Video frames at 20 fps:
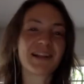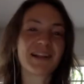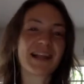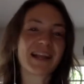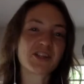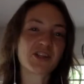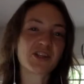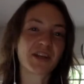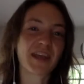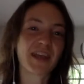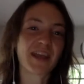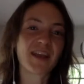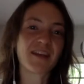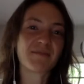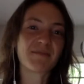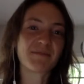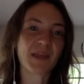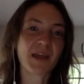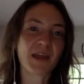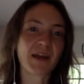like Touquet
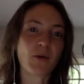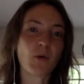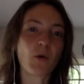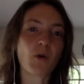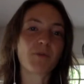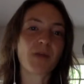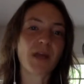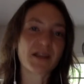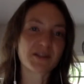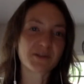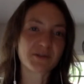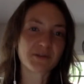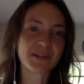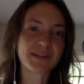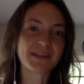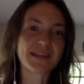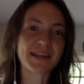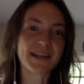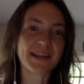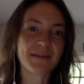or Brasserie
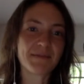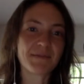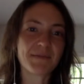Thé,